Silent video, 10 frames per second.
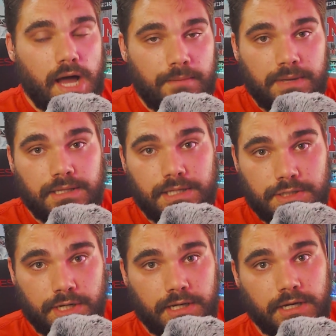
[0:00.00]
I'm mainly
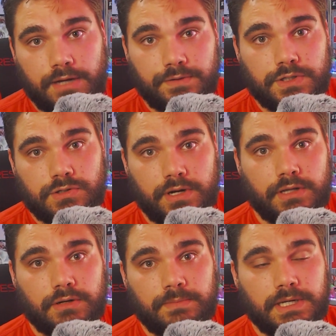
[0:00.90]
checking out this
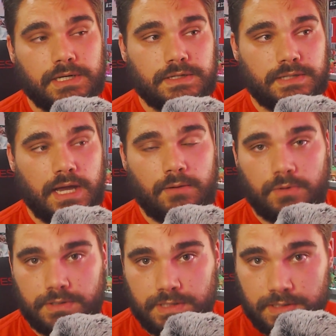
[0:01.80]
trailer because I
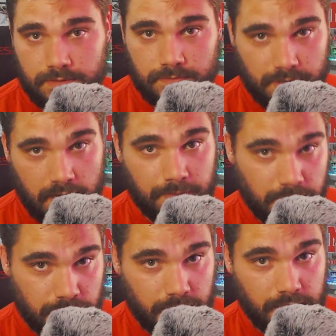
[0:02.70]
want to see some zombie
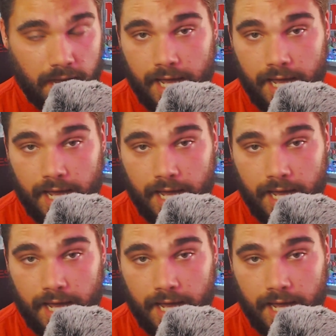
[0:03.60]
shit.